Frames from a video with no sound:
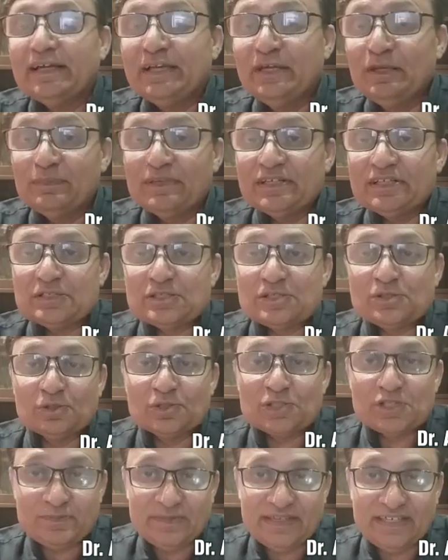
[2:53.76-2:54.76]
human
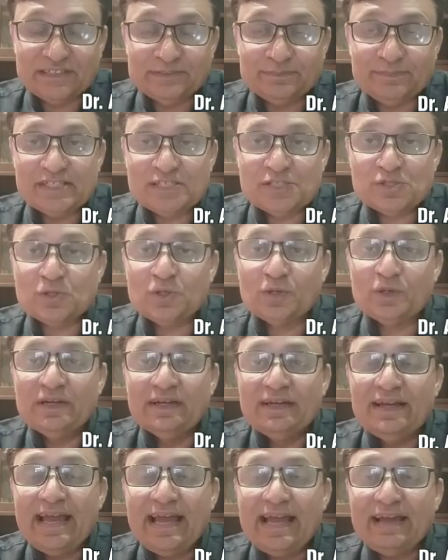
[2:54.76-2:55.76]
resource management.
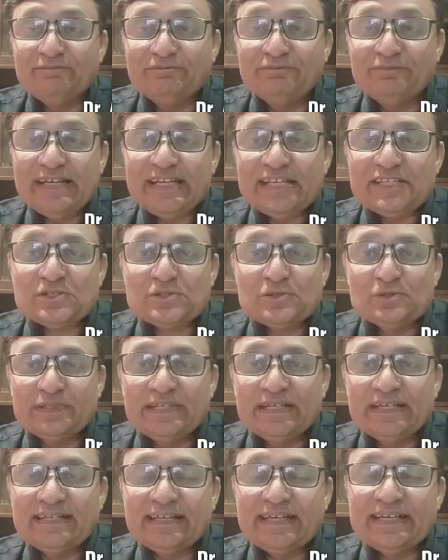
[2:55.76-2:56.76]
So every
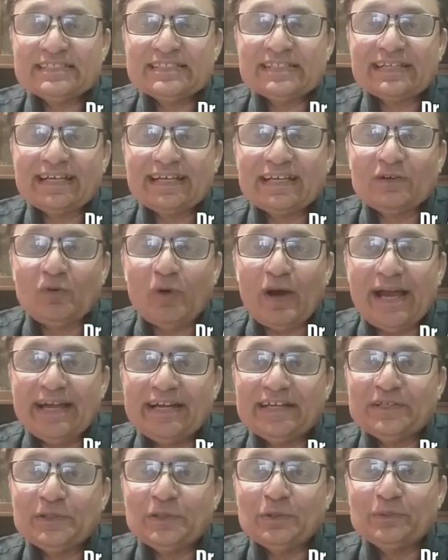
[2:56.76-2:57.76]
student is
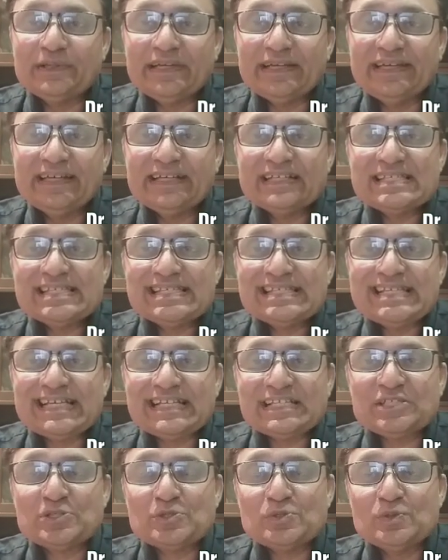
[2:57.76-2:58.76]
required to take
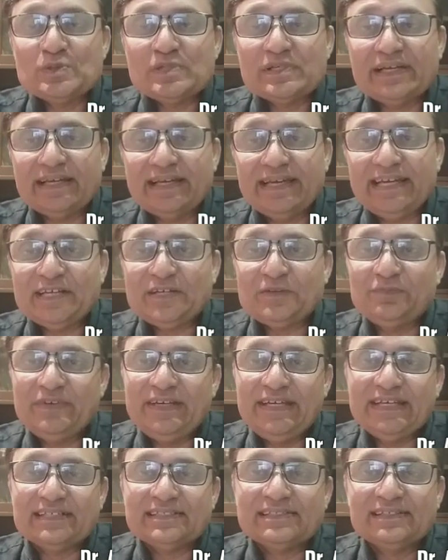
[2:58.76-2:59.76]
6 to 8
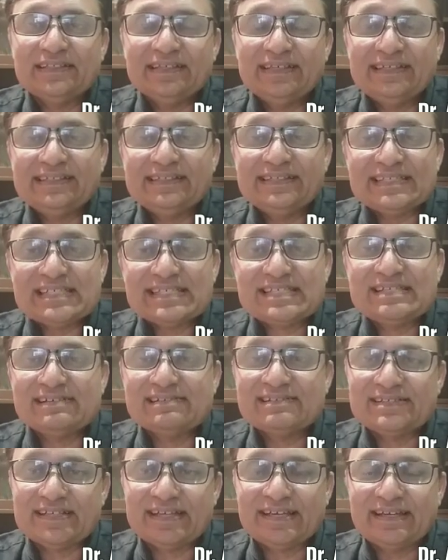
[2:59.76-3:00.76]
weeks
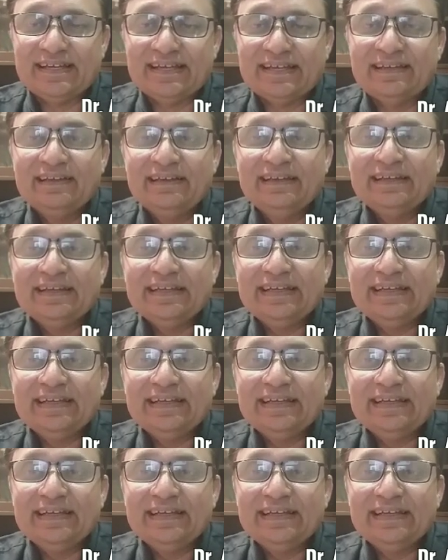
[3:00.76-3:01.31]
industrial training